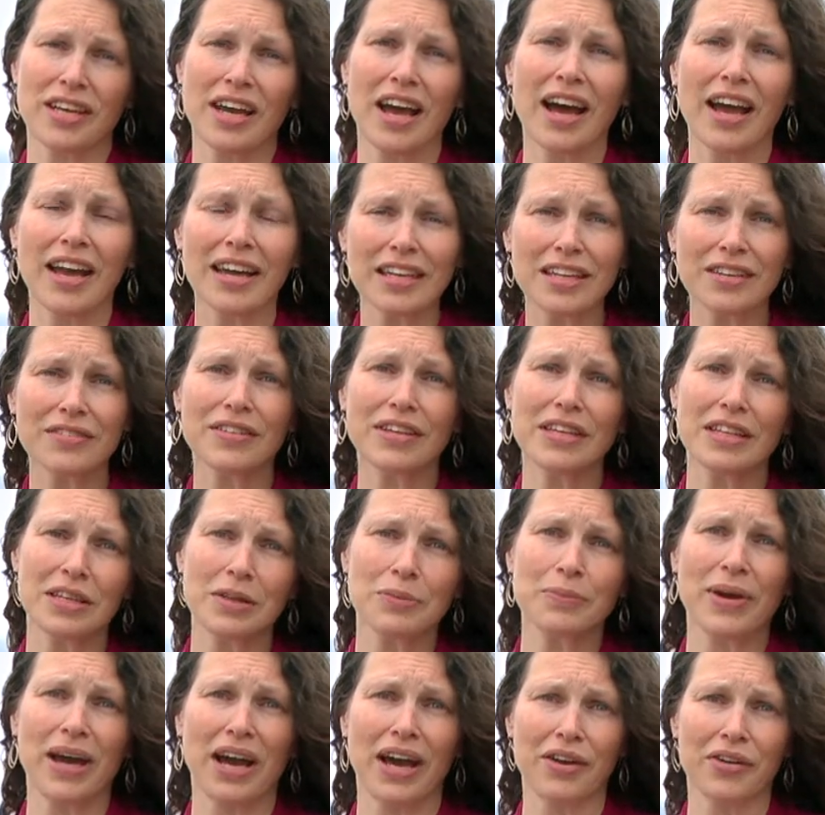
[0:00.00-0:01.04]
kind of
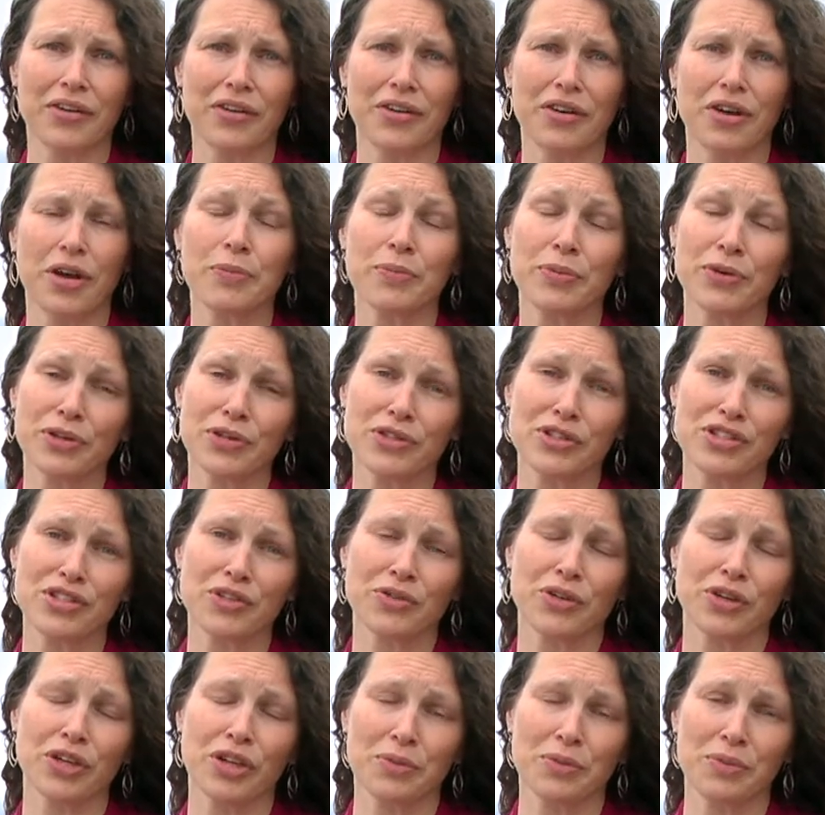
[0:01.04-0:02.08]
eating pattern a person
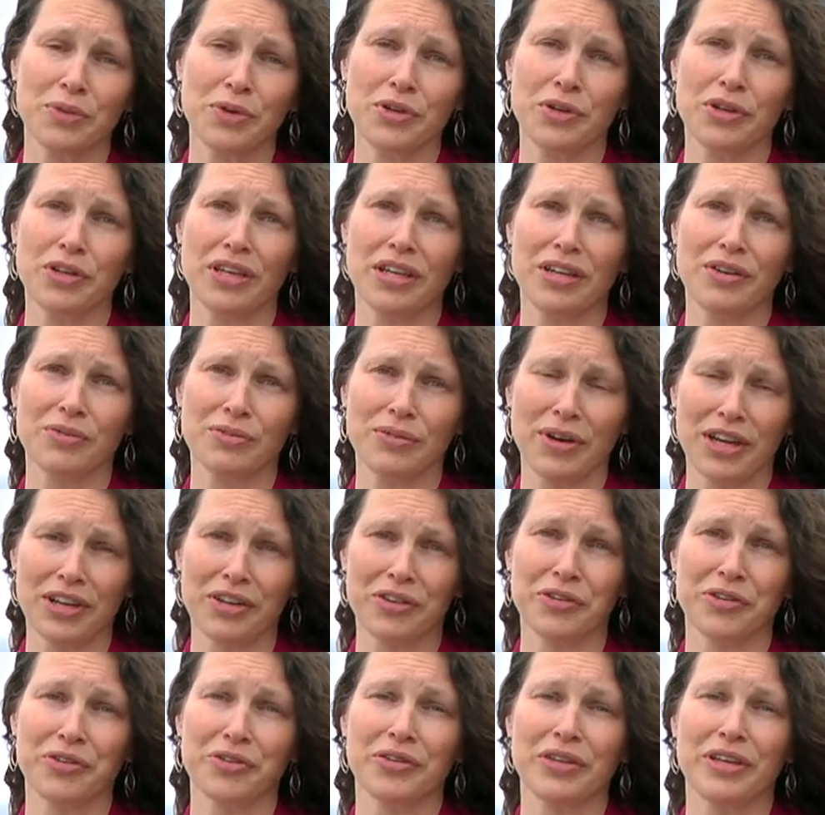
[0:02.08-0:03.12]
or community
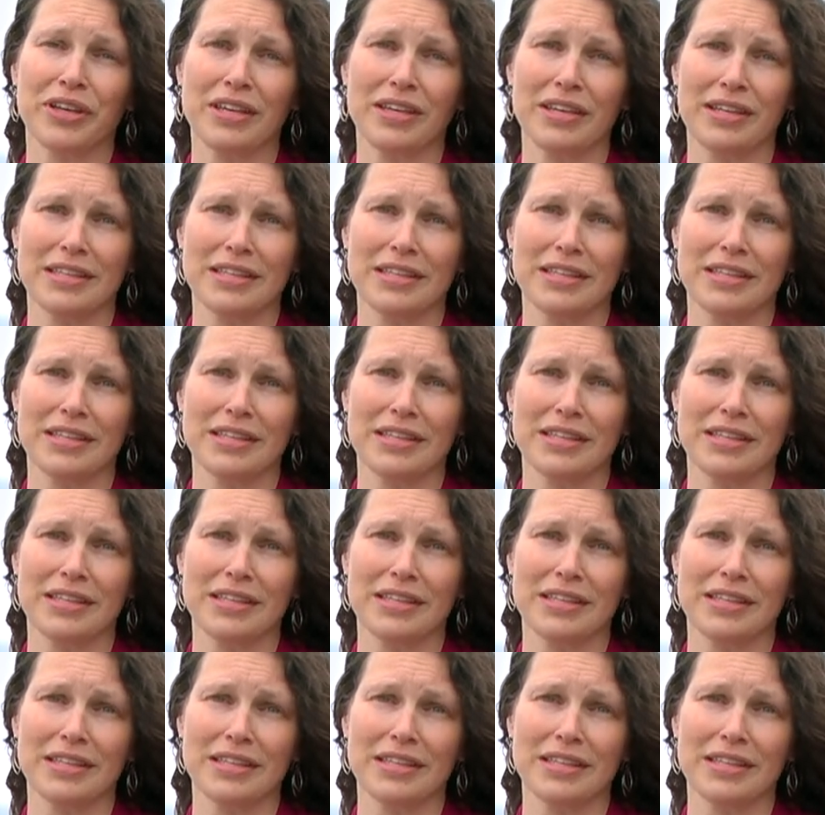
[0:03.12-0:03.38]
regularly